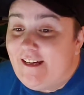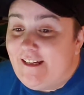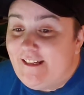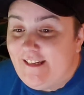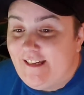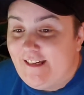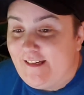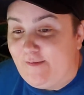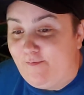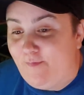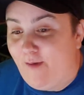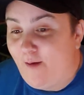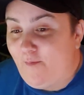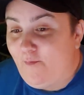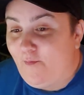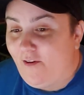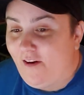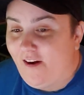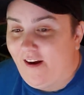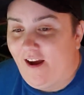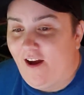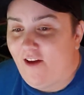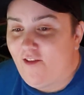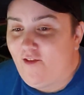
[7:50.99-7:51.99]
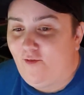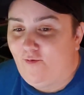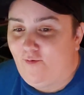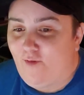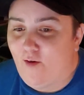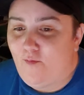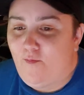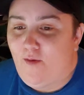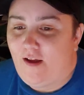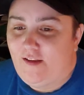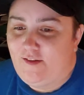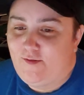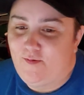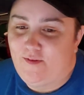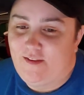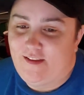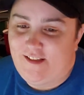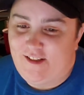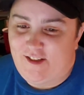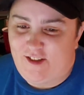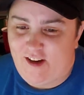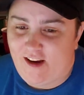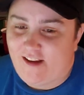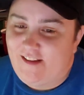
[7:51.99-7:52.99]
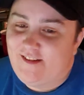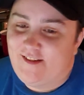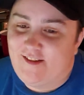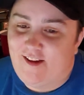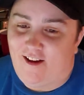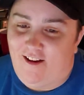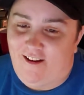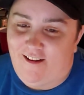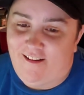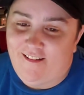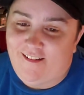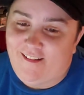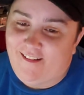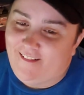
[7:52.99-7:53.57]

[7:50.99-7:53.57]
dismembering other robots with his chainsaw,